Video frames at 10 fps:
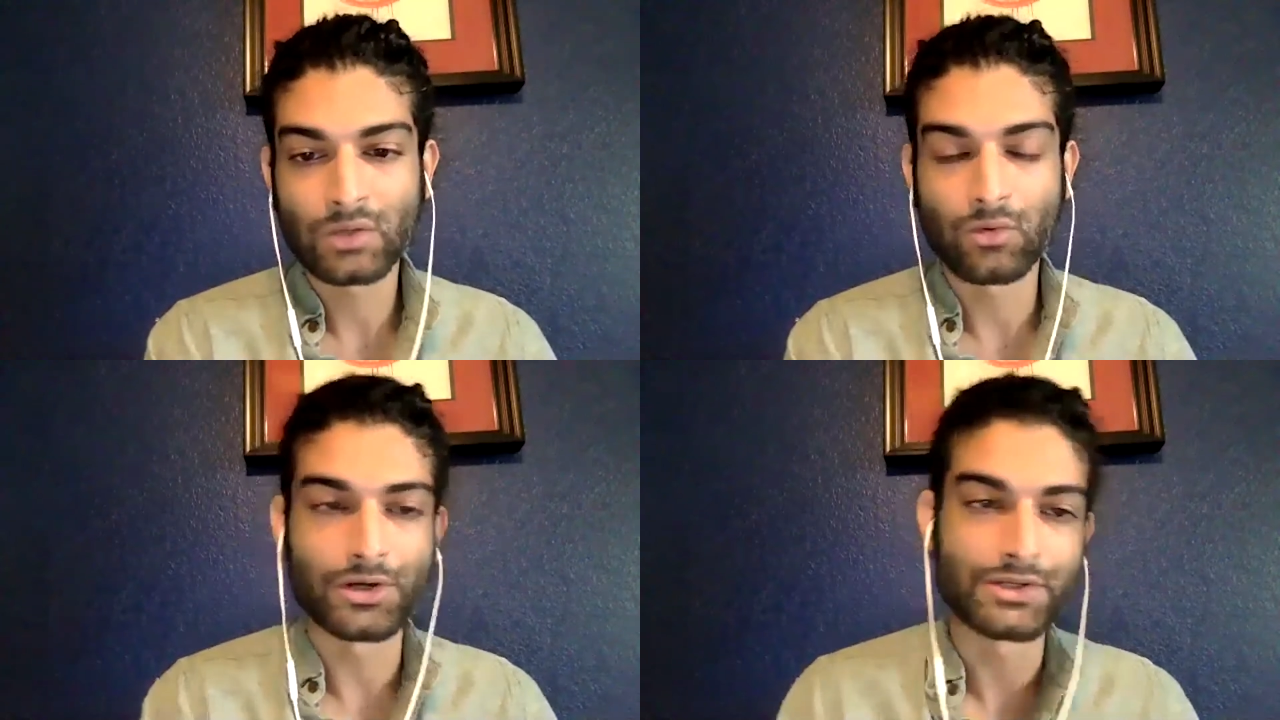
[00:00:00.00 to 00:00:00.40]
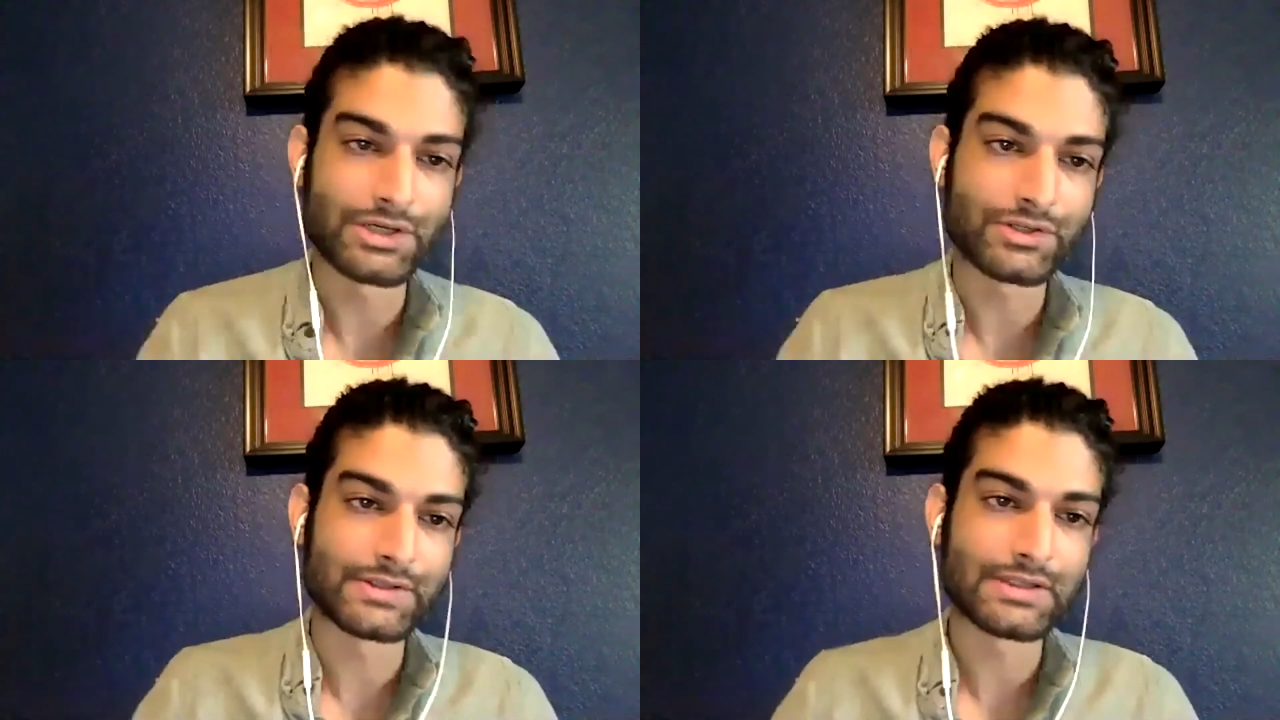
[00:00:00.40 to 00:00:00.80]

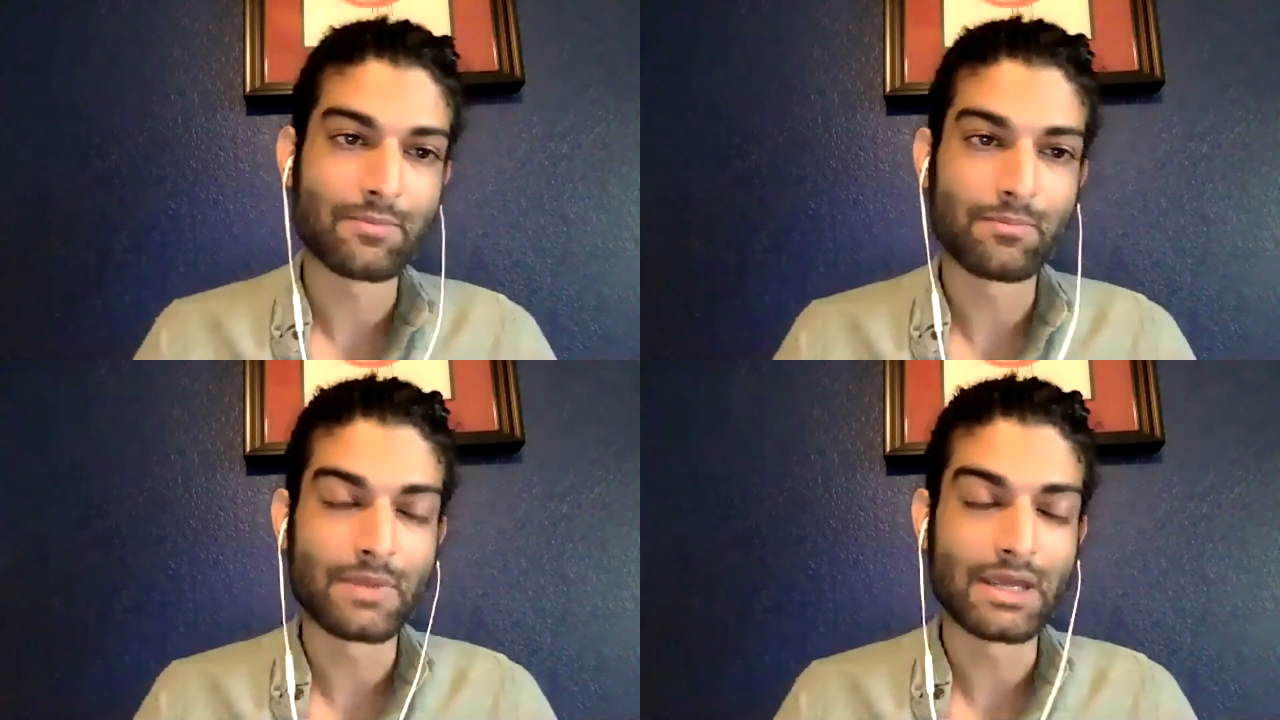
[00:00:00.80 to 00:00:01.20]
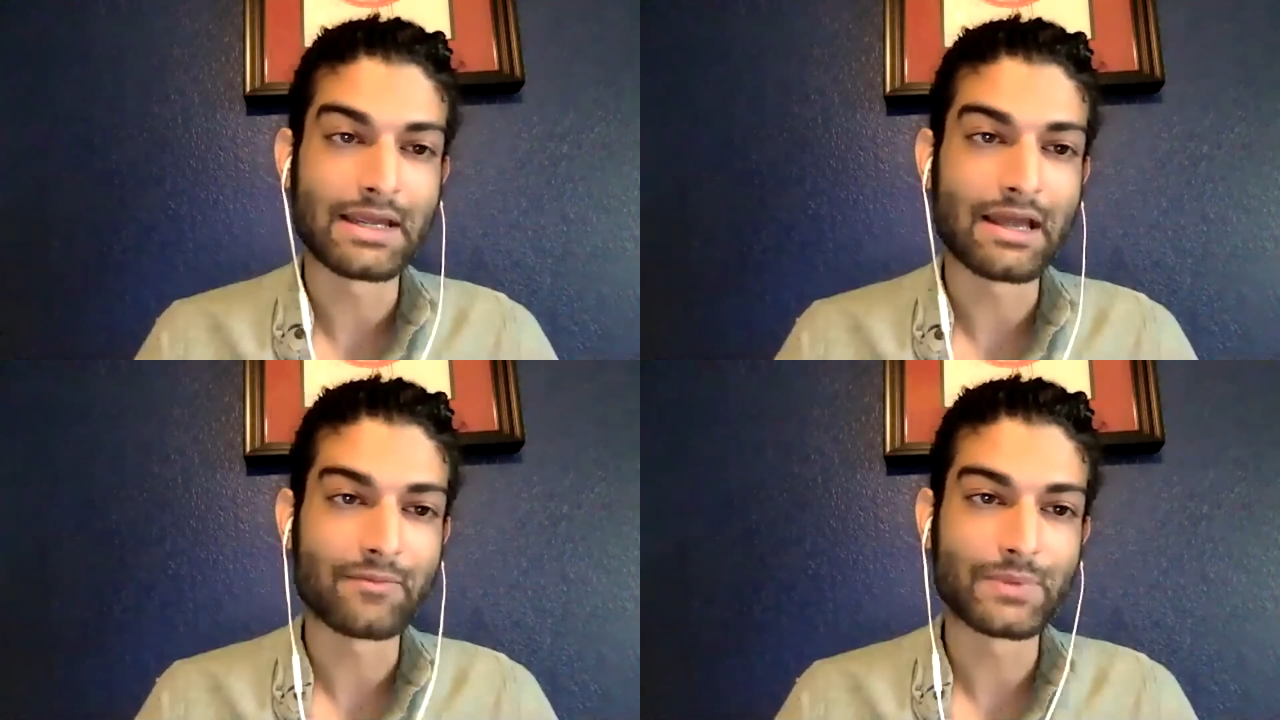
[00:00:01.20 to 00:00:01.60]
organizations that may
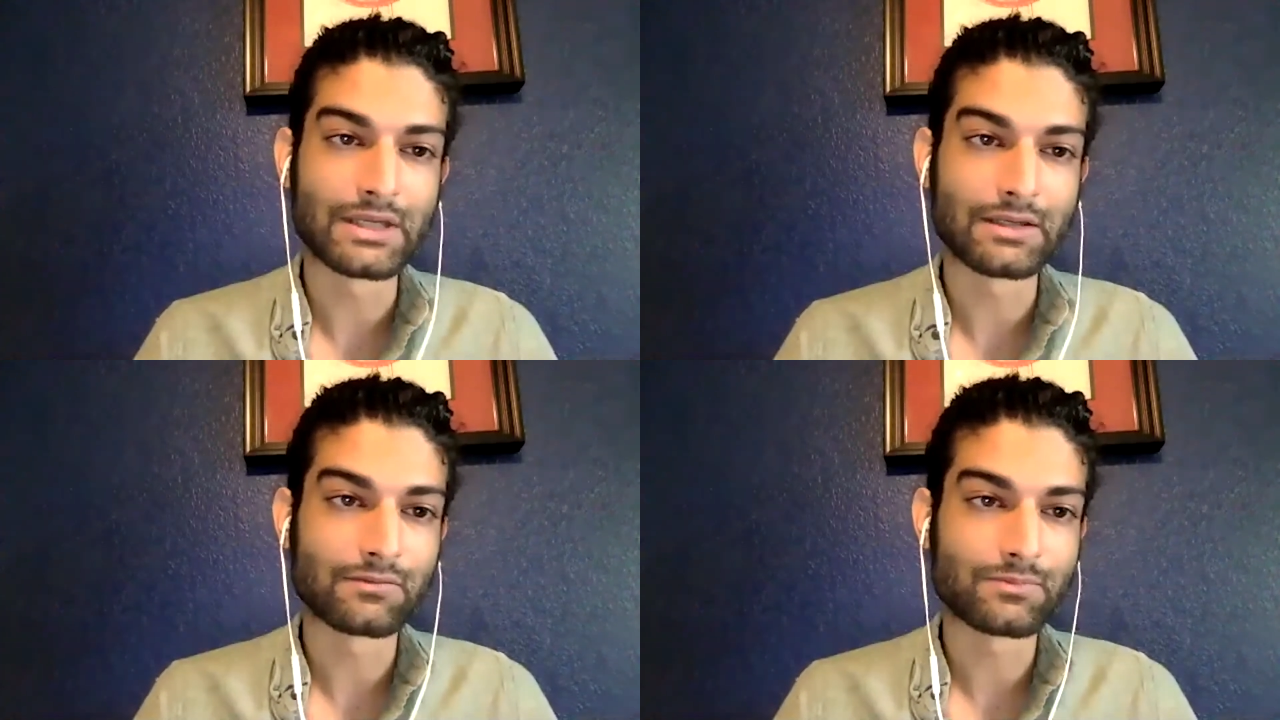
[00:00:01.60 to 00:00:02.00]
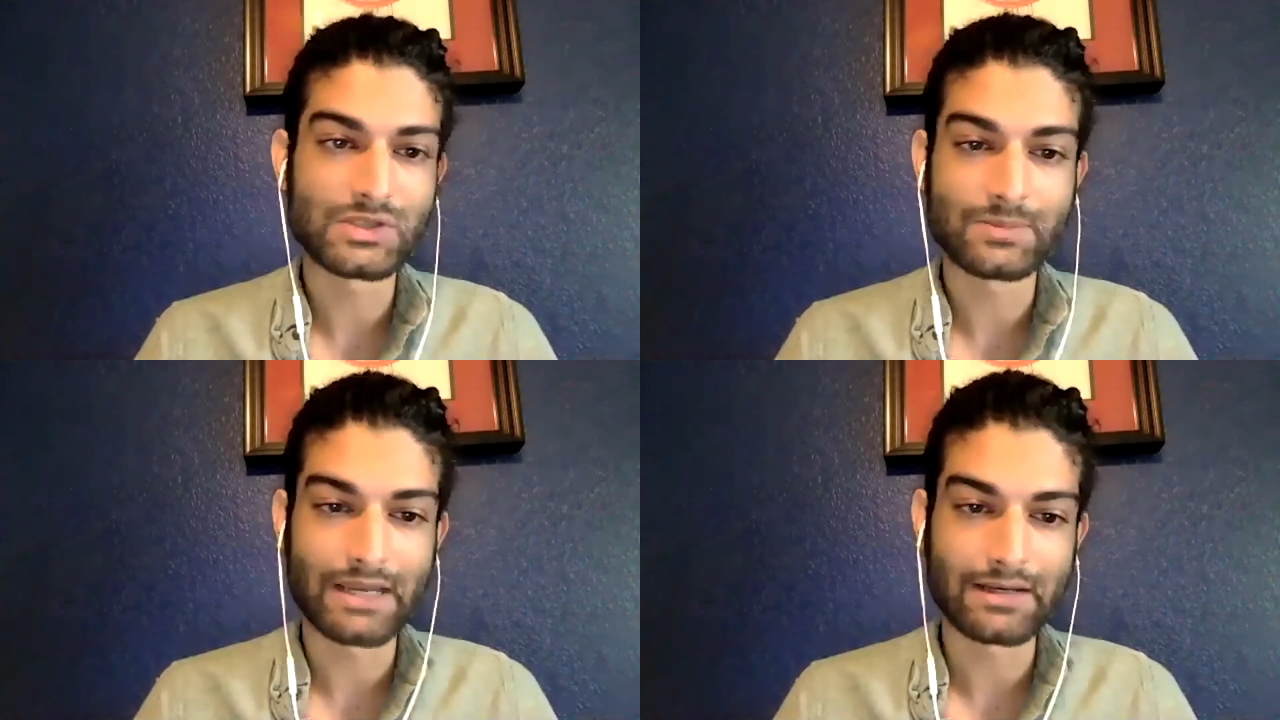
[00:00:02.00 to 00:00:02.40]
have been
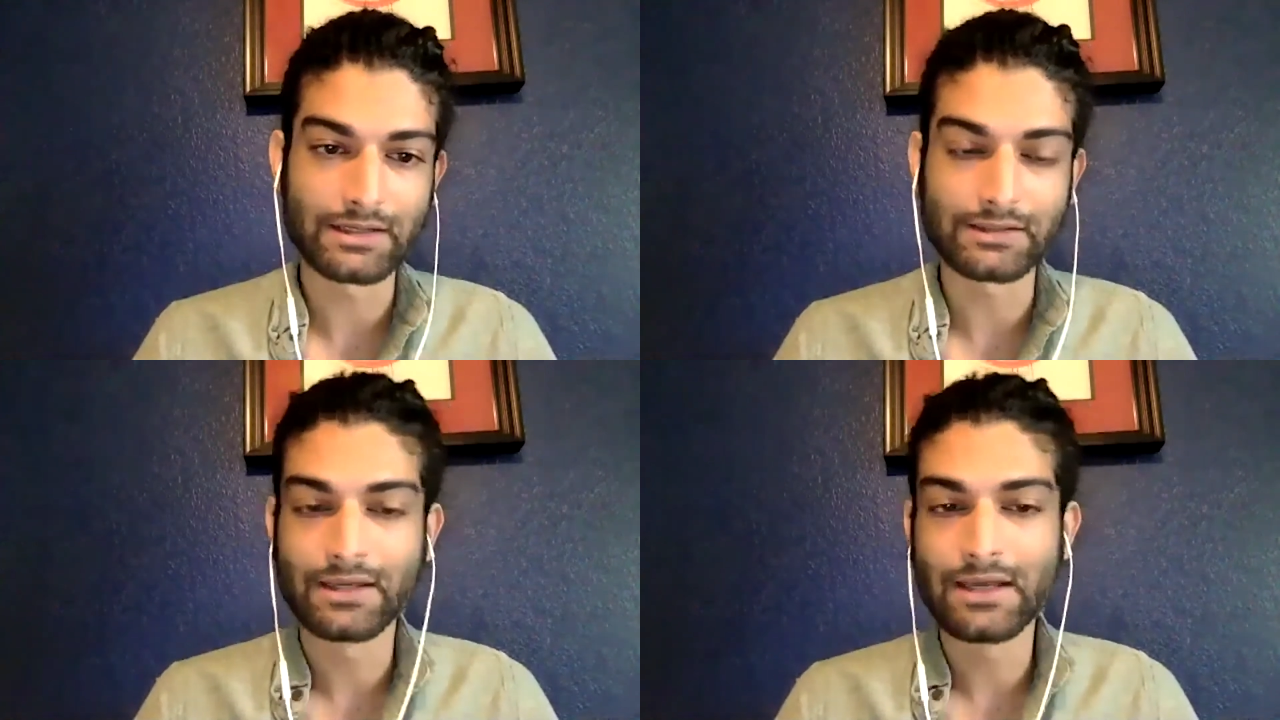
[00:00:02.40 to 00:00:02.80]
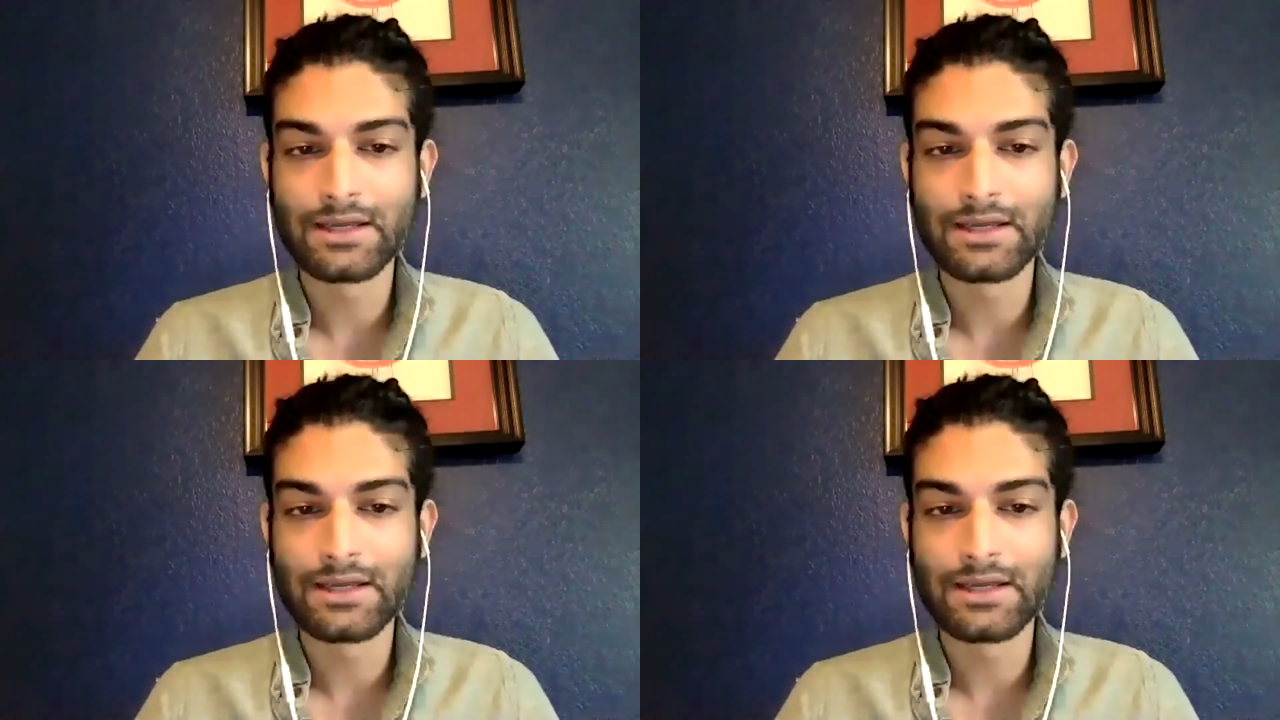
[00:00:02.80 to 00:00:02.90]
spending